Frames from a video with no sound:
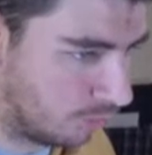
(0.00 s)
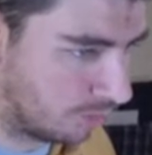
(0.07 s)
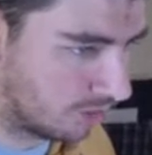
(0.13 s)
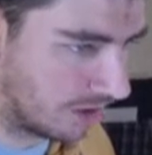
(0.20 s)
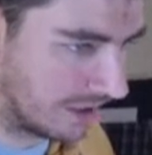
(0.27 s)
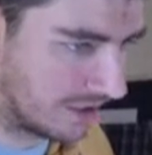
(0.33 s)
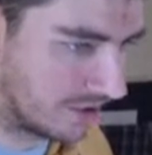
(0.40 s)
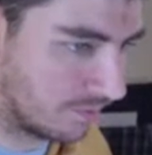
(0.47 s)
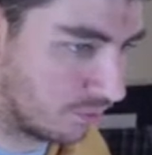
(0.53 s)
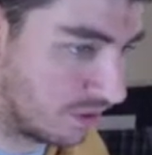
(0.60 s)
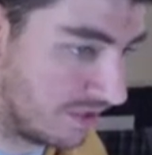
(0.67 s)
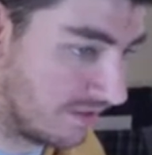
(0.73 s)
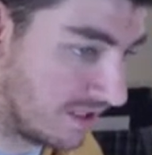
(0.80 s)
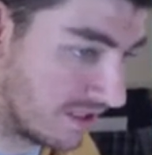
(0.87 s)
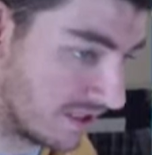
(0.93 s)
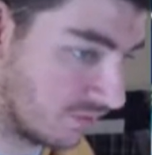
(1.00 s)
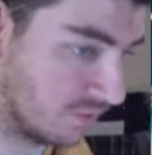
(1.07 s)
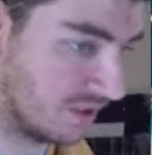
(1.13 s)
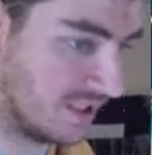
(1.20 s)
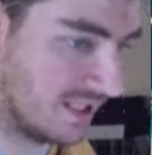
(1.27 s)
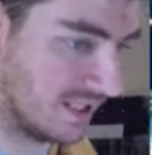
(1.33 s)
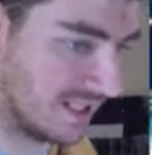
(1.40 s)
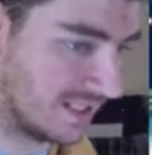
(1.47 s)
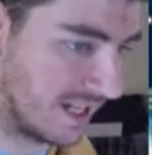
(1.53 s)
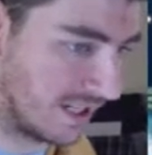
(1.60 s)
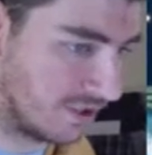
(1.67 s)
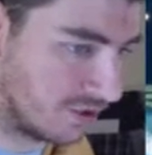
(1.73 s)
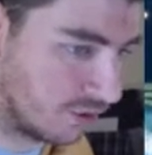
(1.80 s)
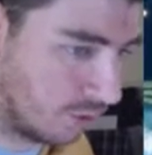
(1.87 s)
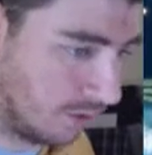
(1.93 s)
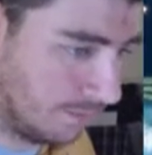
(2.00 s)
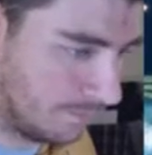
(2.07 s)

like the previously released Exeggutor,